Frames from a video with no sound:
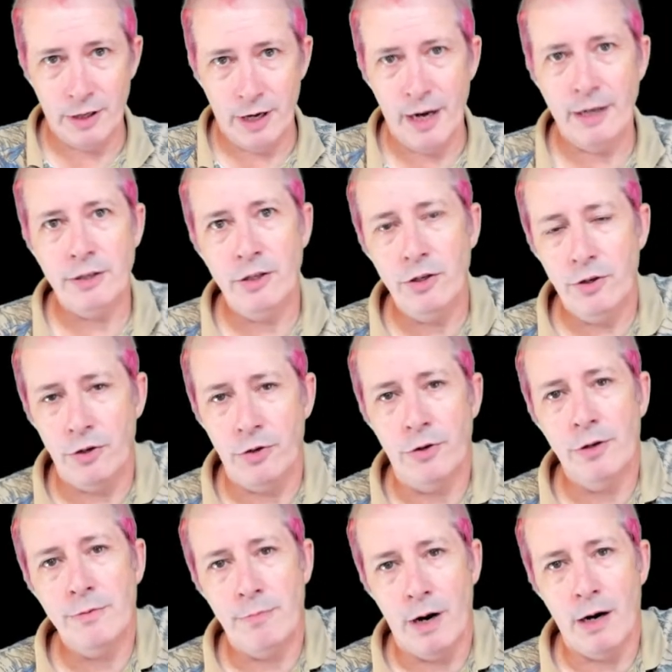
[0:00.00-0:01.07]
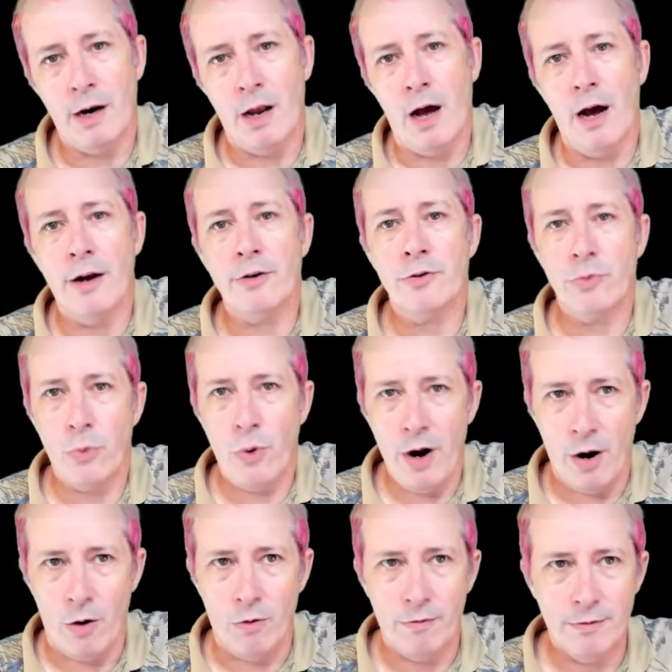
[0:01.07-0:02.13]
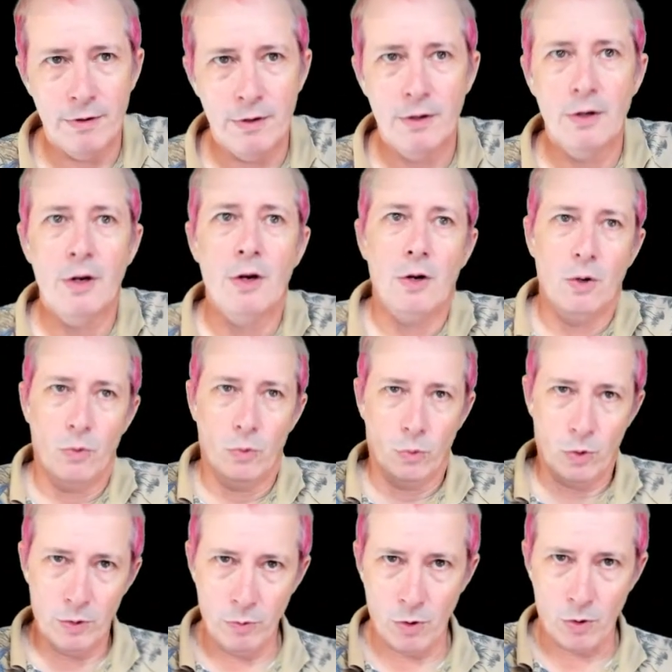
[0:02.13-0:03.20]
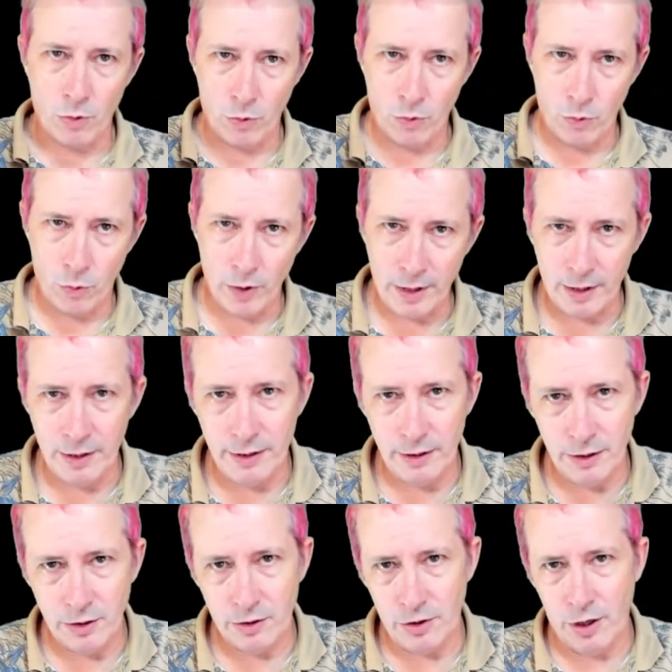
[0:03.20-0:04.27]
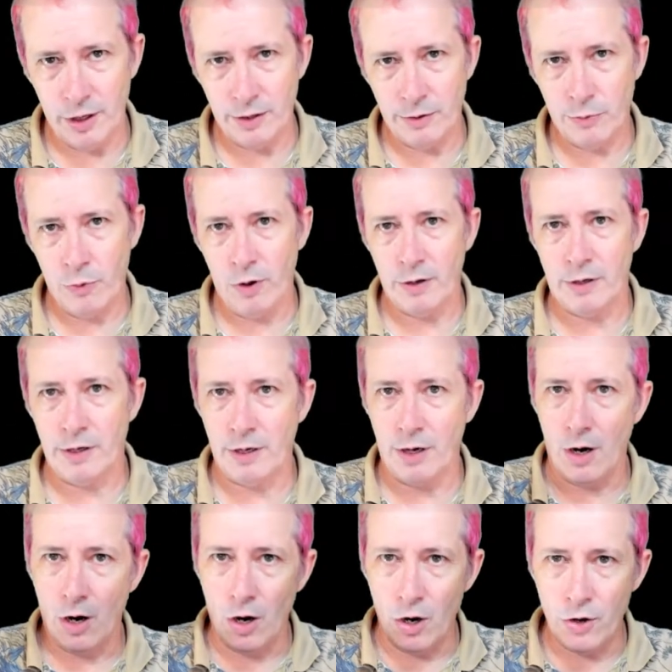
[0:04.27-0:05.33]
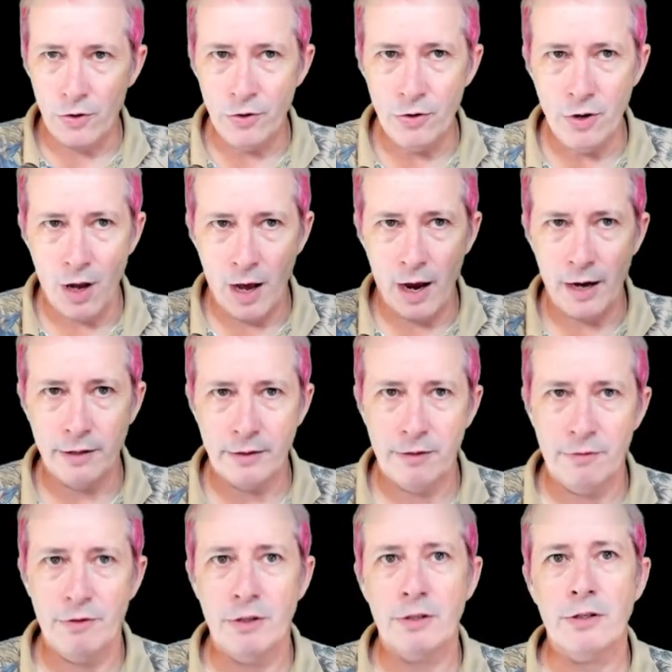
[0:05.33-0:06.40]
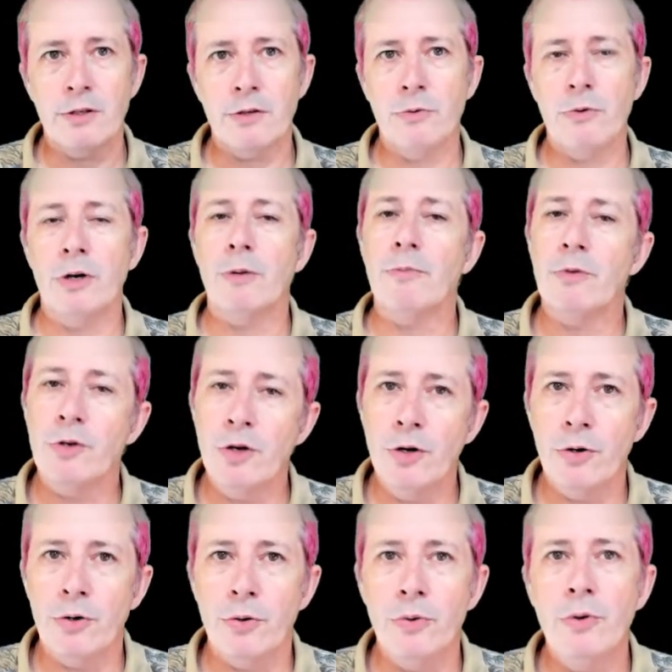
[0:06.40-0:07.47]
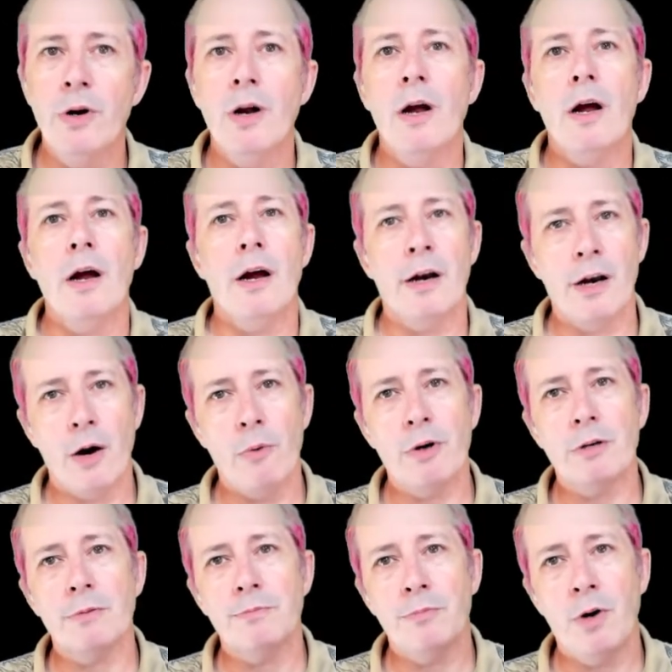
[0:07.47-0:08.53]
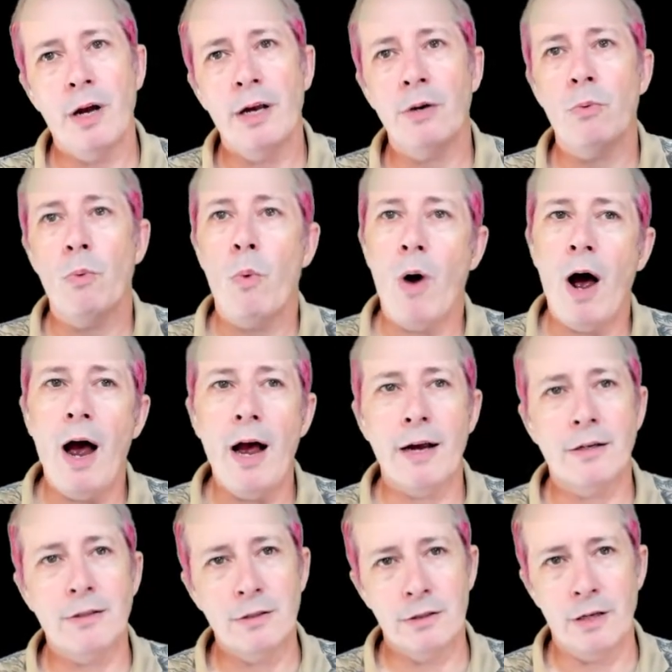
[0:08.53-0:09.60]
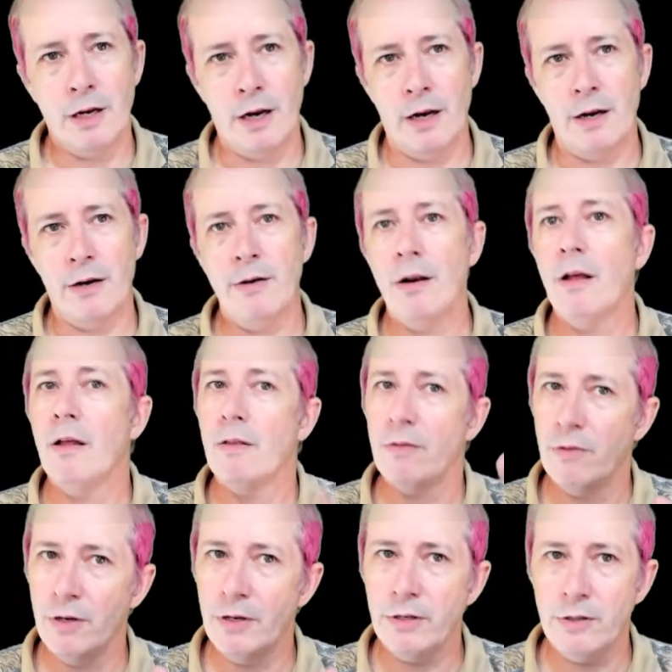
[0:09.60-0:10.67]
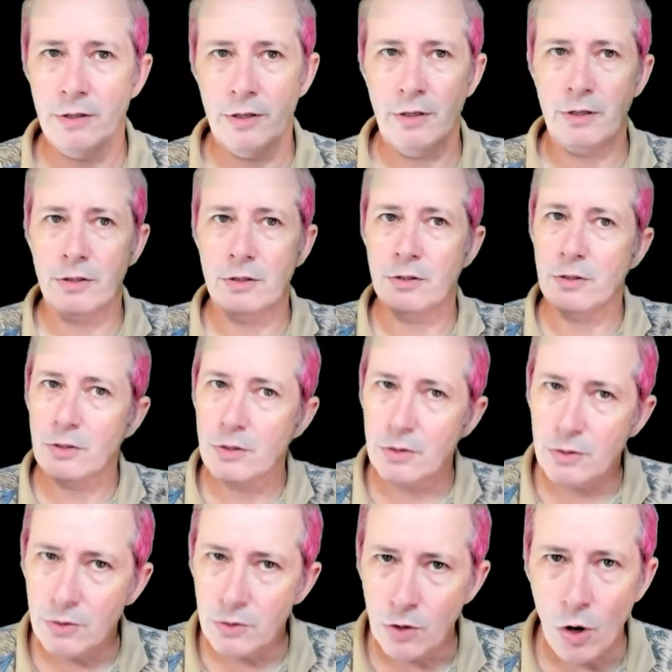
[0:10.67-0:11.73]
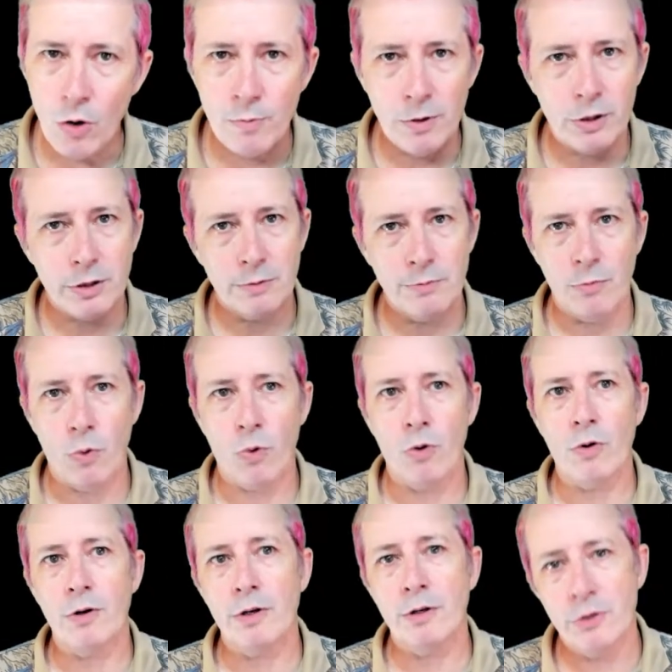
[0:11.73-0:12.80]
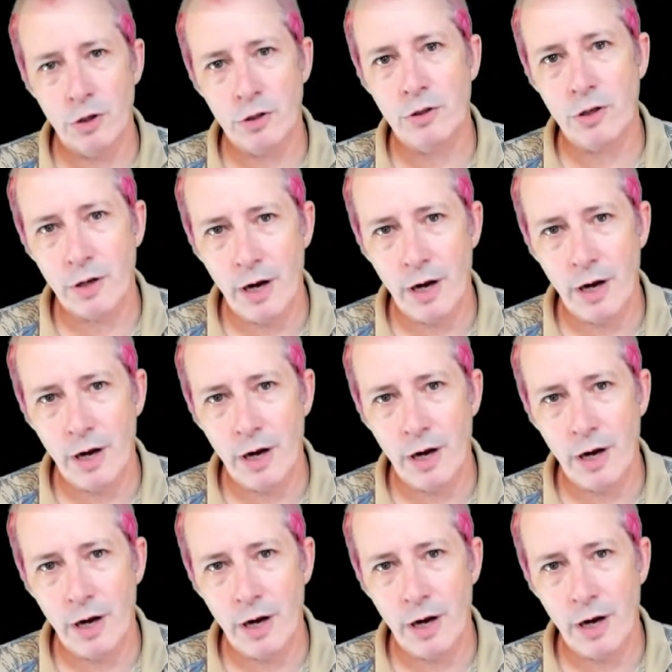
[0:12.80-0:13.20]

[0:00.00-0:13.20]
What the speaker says: and executed by line 12. We will quickly discuss what the other lines of this strip do, and I will explain why I said this is so much more than just a